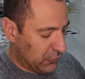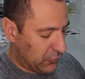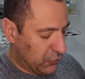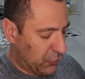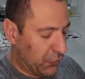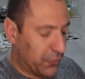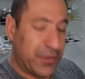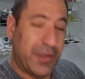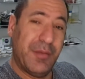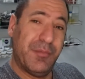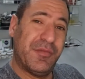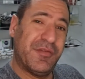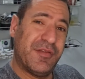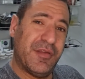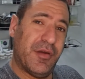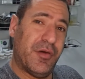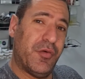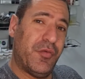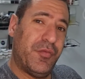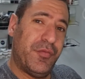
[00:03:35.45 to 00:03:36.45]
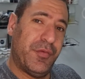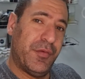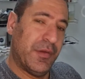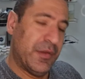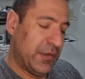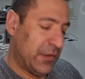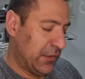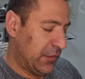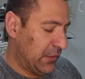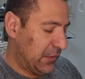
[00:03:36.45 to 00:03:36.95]
taught himself
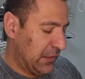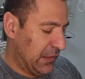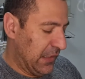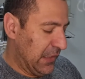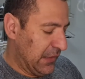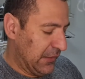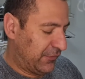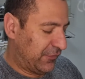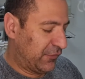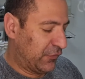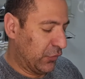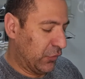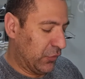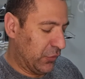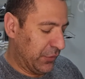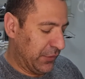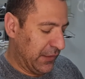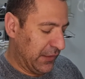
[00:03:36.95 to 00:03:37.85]
uh, sword,